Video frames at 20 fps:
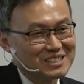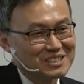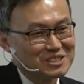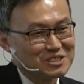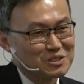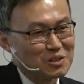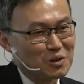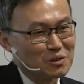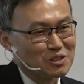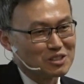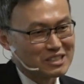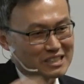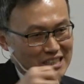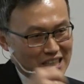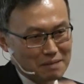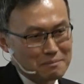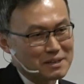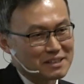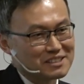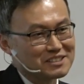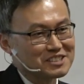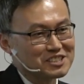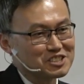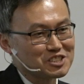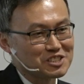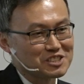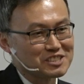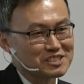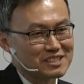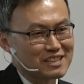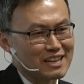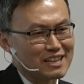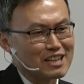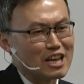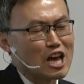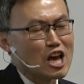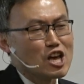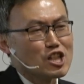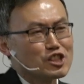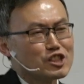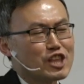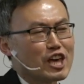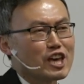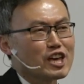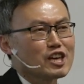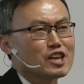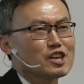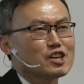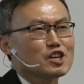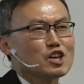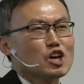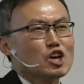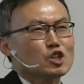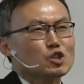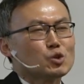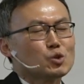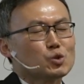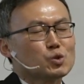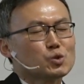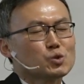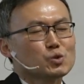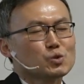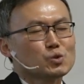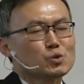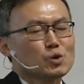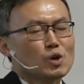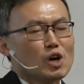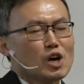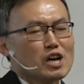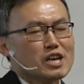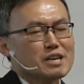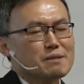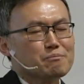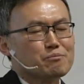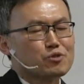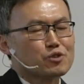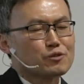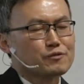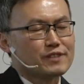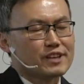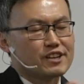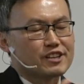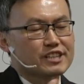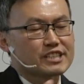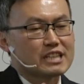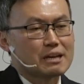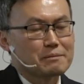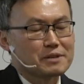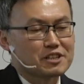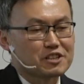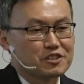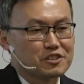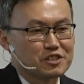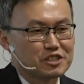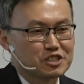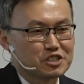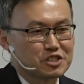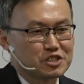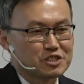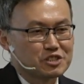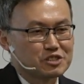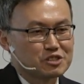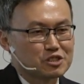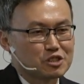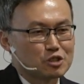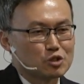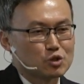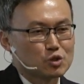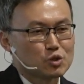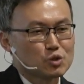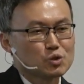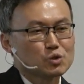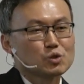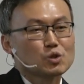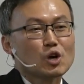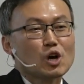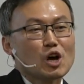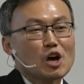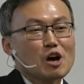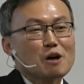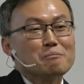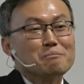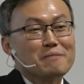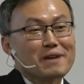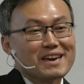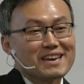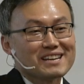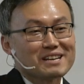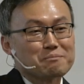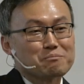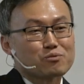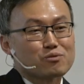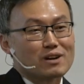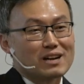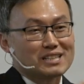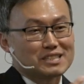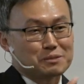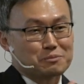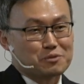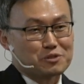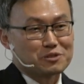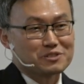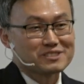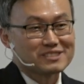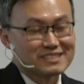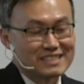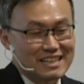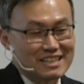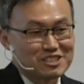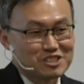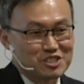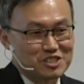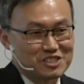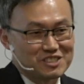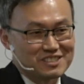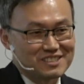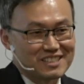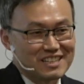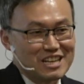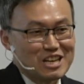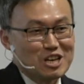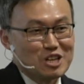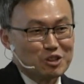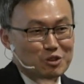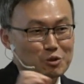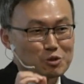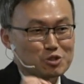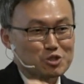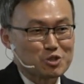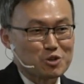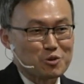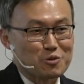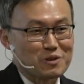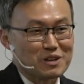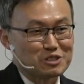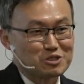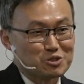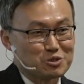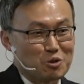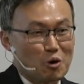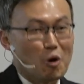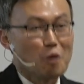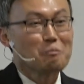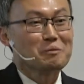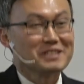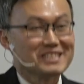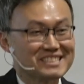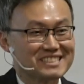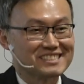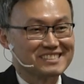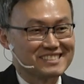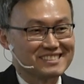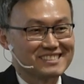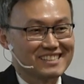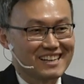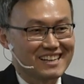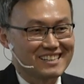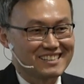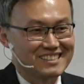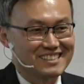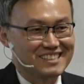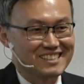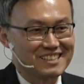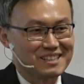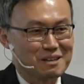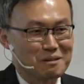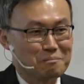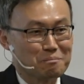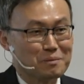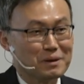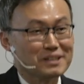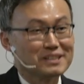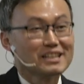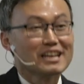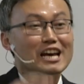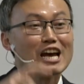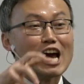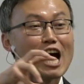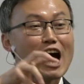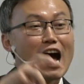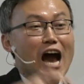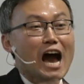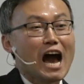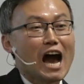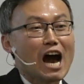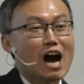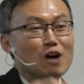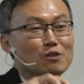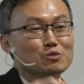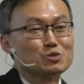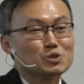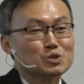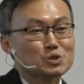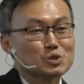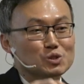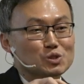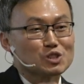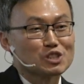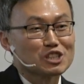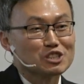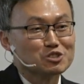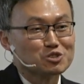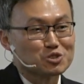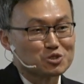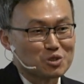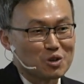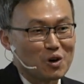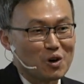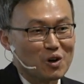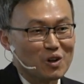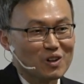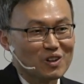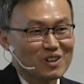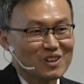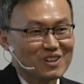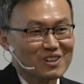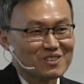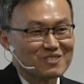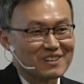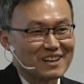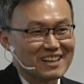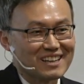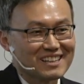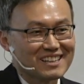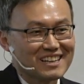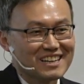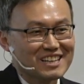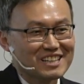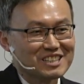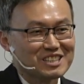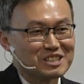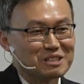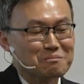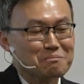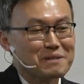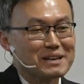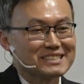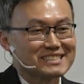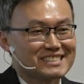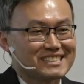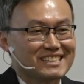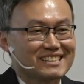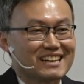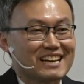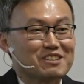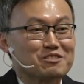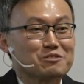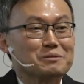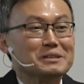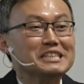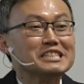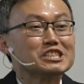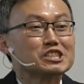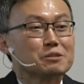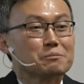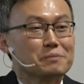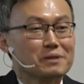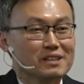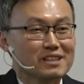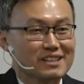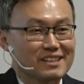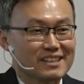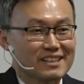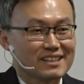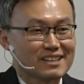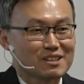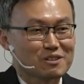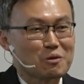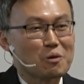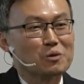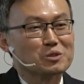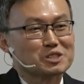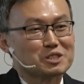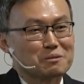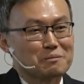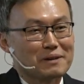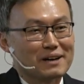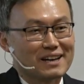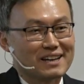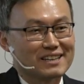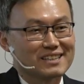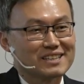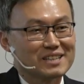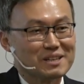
So the dilemma condition is that they, to improve their economic conditions, to make prosperous nation, North Korea should open its society. But how to control, right? Domestic kind of instability caused by